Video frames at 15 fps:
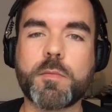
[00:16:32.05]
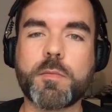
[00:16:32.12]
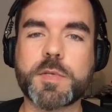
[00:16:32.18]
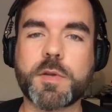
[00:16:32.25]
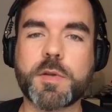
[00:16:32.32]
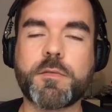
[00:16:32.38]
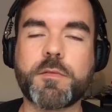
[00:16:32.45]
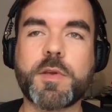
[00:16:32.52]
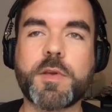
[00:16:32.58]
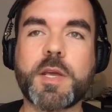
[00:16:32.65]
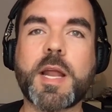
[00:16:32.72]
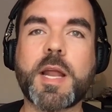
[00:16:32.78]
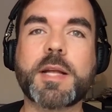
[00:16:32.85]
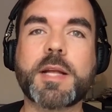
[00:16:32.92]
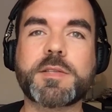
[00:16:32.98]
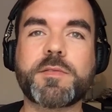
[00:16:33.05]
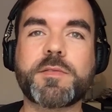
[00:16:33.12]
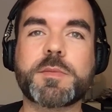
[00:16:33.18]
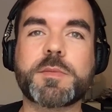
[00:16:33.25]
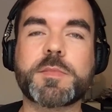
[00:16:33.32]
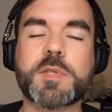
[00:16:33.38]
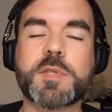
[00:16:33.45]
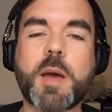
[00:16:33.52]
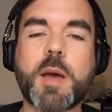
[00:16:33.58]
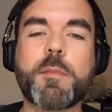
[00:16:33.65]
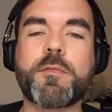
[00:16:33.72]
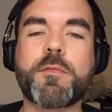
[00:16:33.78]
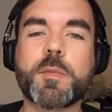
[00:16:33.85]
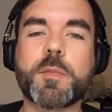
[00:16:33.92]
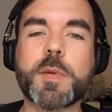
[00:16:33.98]
sort of vegan activism type
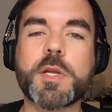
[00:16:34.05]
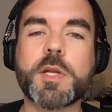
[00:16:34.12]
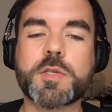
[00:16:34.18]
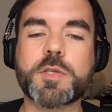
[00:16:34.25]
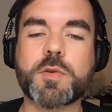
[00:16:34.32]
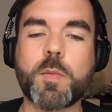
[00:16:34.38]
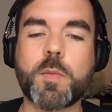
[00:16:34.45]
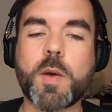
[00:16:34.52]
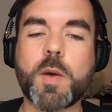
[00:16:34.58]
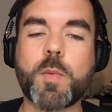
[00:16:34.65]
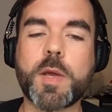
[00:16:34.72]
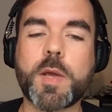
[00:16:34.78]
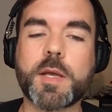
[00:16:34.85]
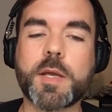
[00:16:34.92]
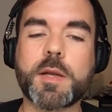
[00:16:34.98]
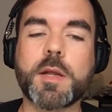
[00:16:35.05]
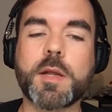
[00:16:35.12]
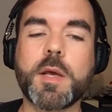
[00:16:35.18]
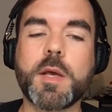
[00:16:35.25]
film industry, where we can